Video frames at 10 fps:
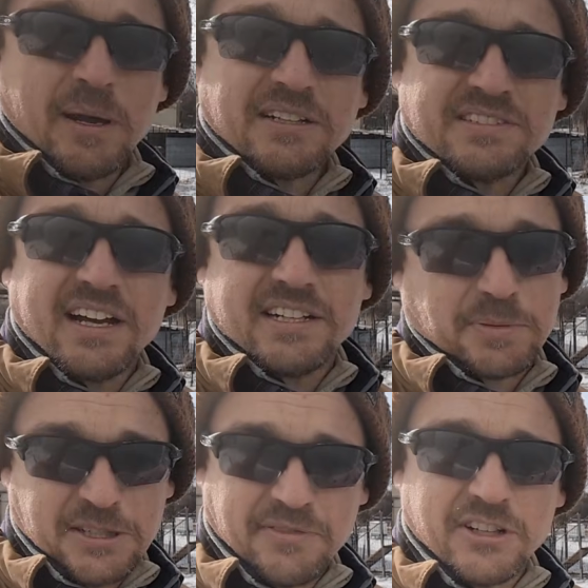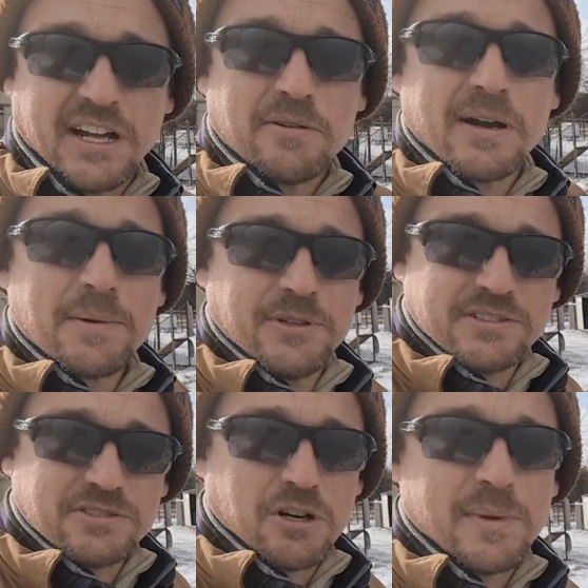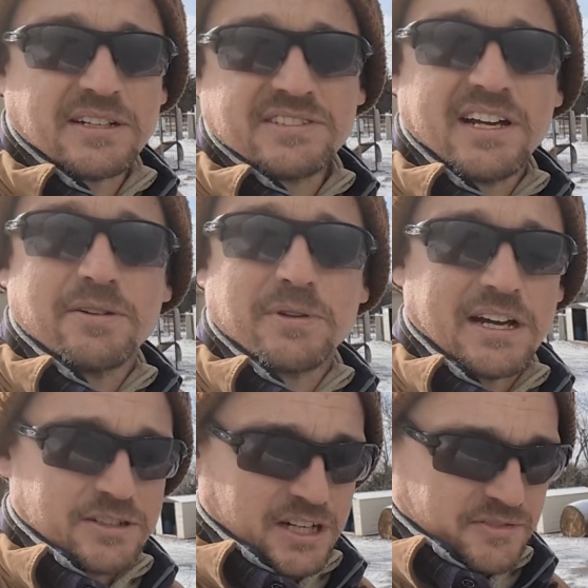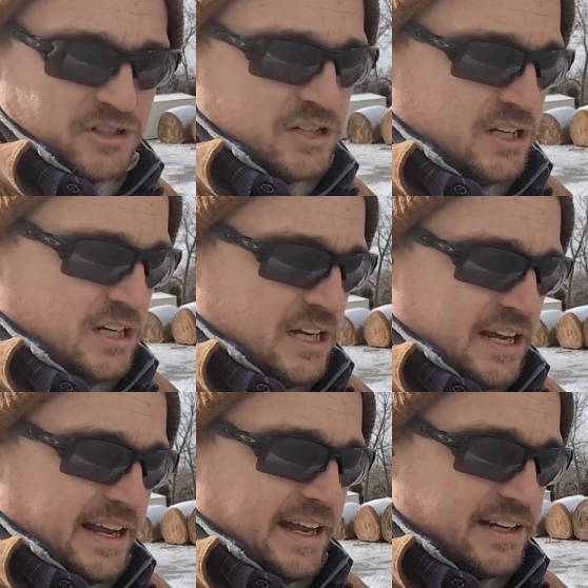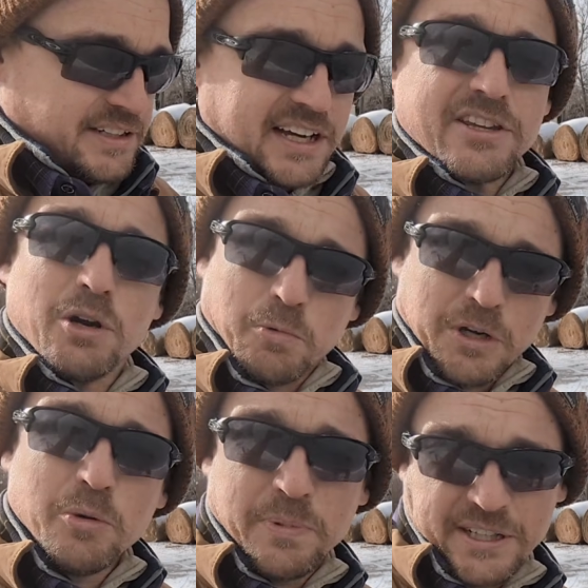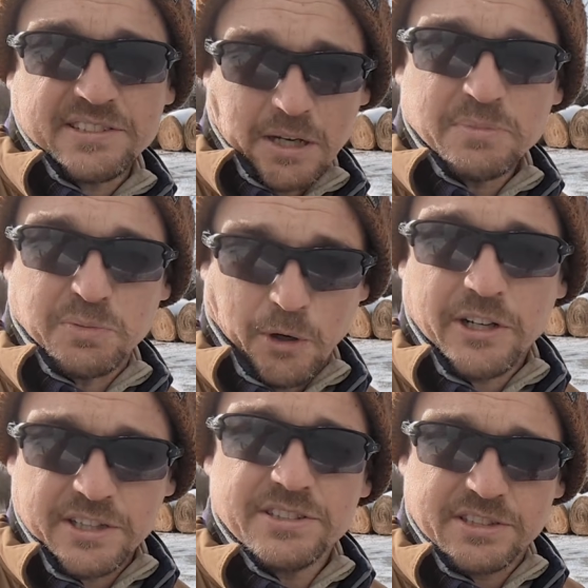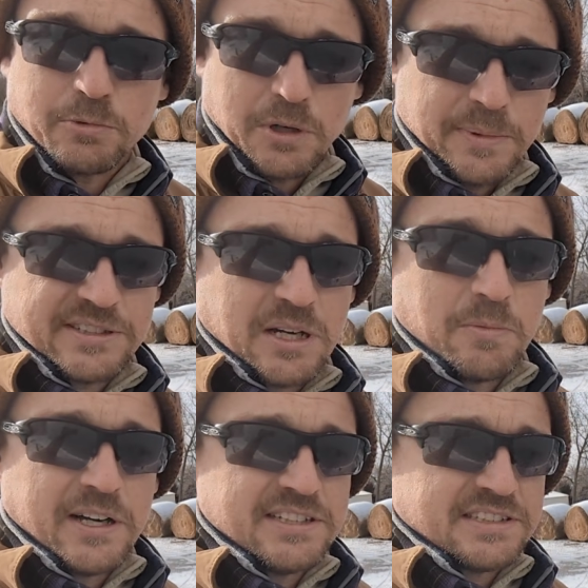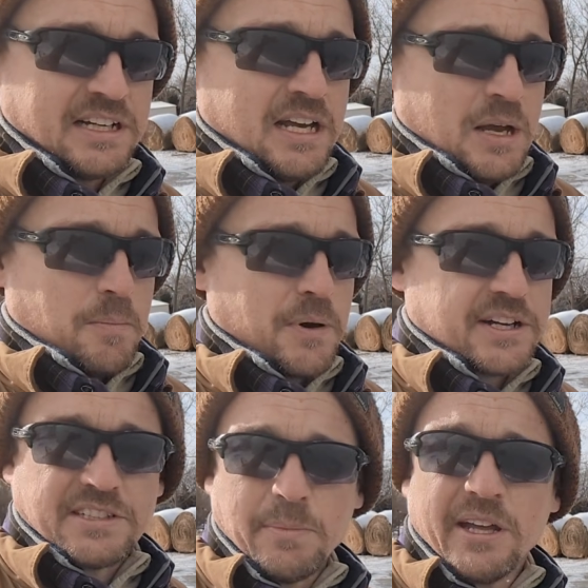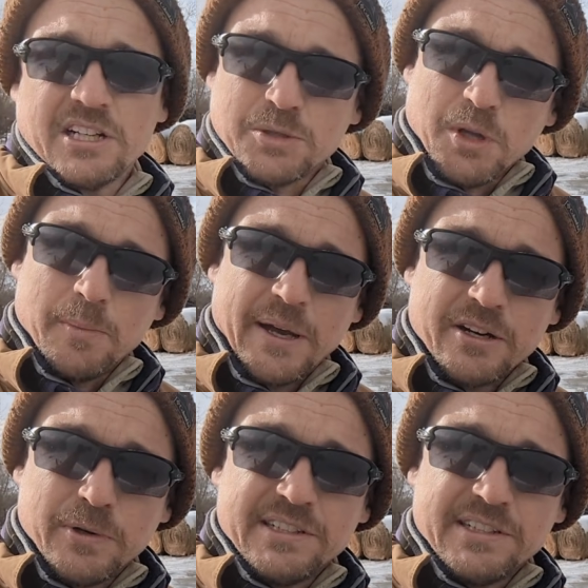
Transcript: them outside, especially if they're net wrapped. You can store them outside without cover. And yeah, there will be some spoilage, there will be some waste, but it's a manageable amount of